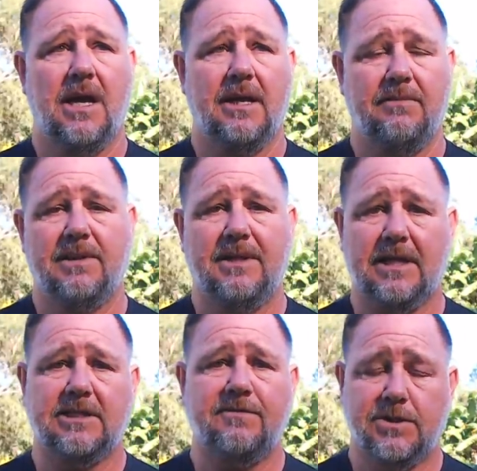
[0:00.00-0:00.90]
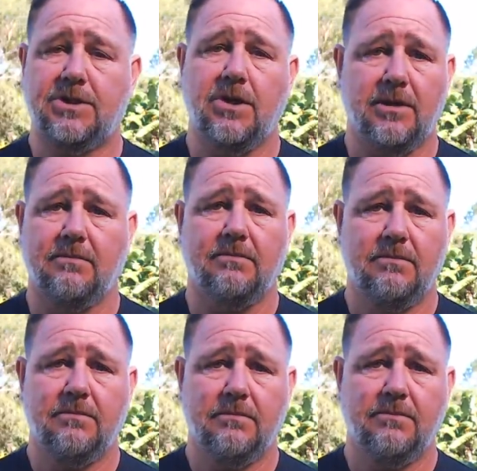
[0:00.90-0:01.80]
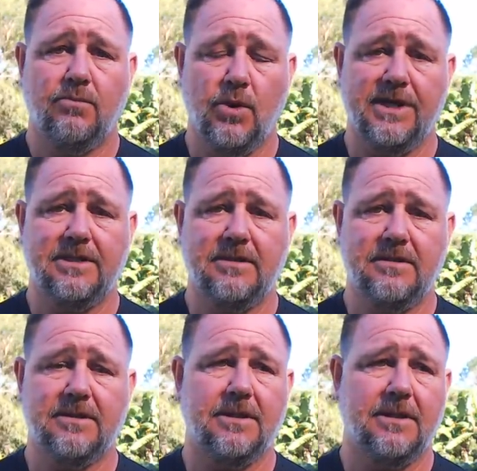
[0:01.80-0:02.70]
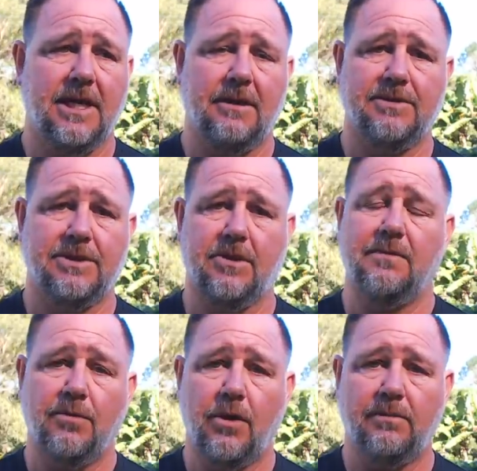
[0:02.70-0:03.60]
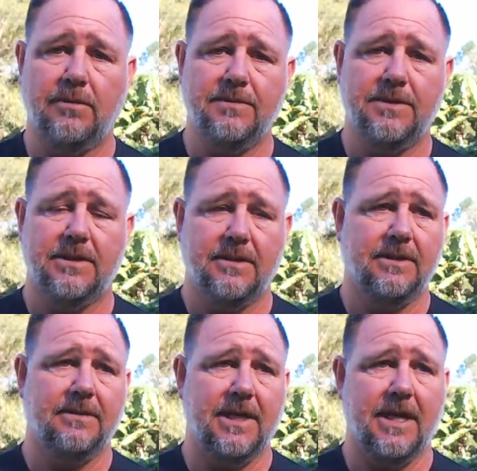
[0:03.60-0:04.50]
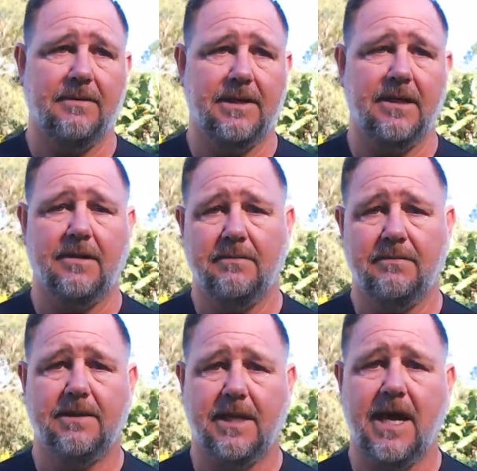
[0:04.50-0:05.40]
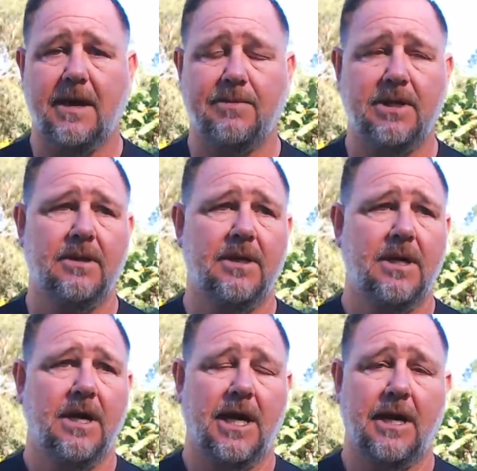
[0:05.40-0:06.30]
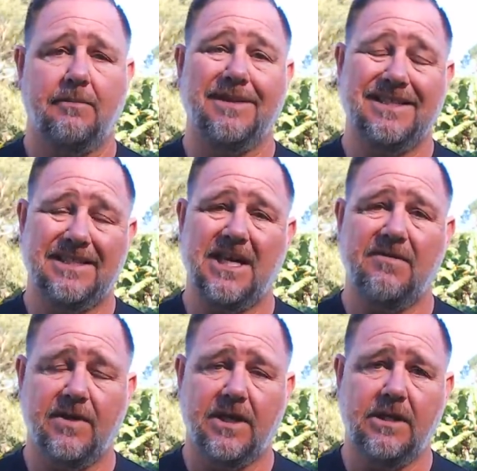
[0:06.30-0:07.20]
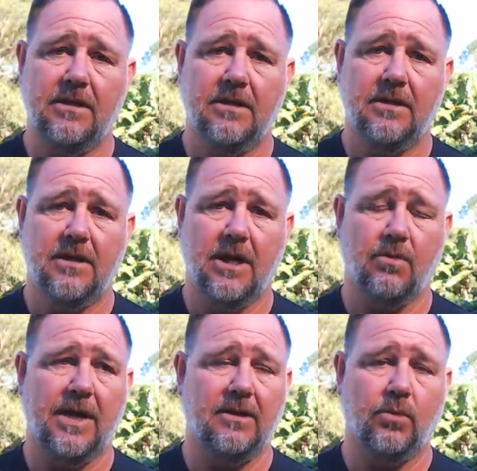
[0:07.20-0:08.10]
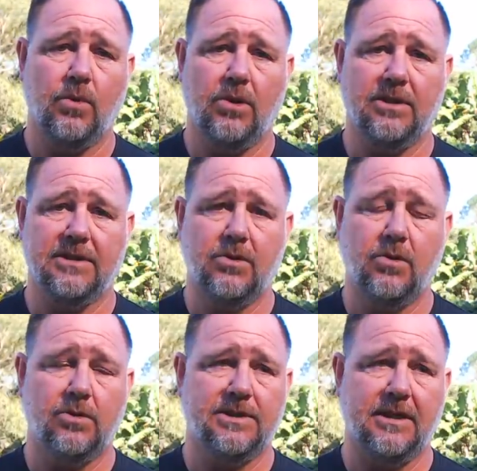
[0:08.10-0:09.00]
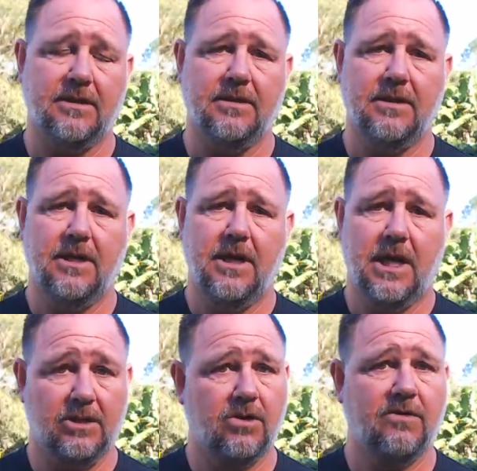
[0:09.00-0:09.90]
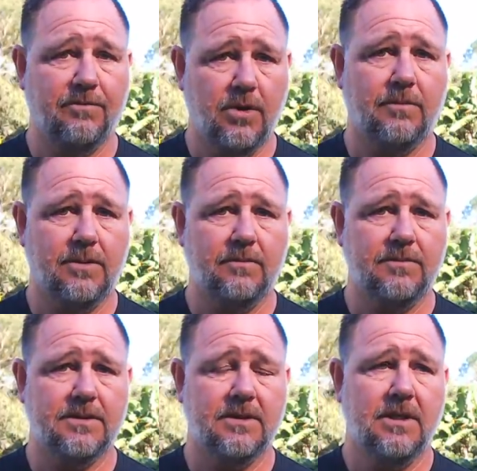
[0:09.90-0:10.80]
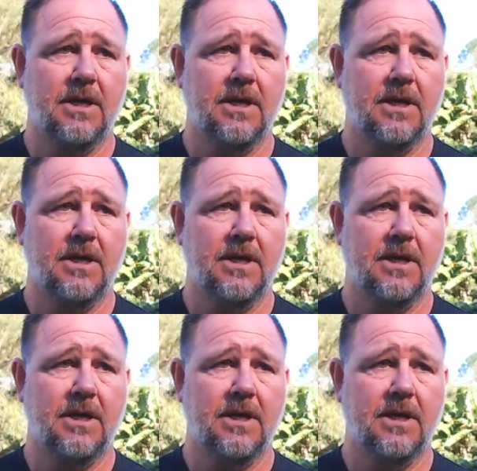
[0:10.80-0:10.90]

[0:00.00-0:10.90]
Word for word: and that's for certain reasons, certain problems that are happening. CV around the world is causing a lot of problems,